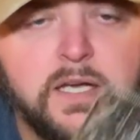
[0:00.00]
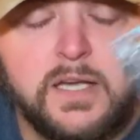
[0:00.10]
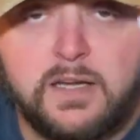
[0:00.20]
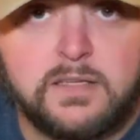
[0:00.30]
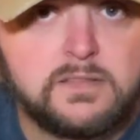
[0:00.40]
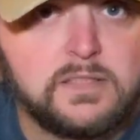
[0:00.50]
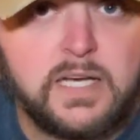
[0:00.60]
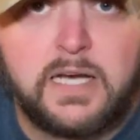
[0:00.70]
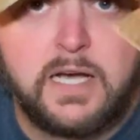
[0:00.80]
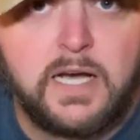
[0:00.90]
And honestly,
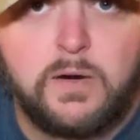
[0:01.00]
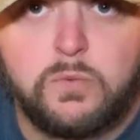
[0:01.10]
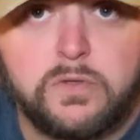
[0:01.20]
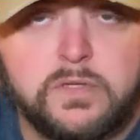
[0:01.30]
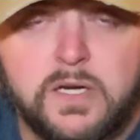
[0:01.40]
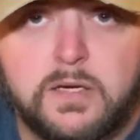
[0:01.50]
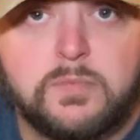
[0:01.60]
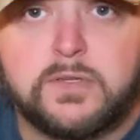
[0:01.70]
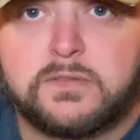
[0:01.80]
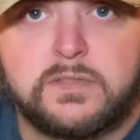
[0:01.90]
I would not
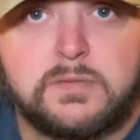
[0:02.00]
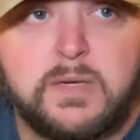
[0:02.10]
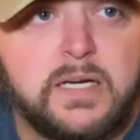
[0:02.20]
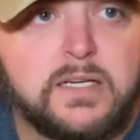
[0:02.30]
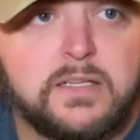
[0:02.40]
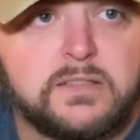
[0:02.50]
personally buy